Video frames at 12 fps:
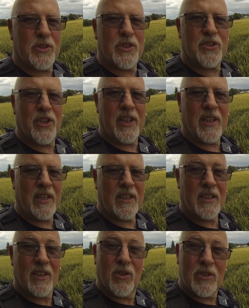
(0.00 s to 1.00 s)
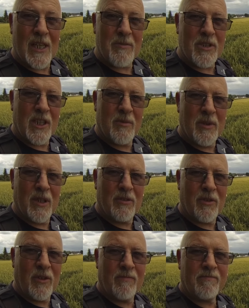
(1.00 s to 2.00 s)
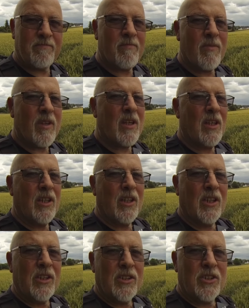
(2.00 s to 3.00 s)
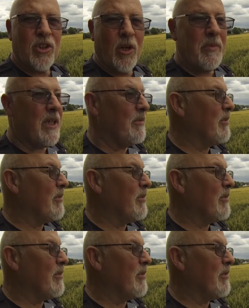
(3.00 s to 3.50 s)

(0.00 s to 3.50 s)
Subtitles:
the tree. Looks absolutely beautiful. Join me in a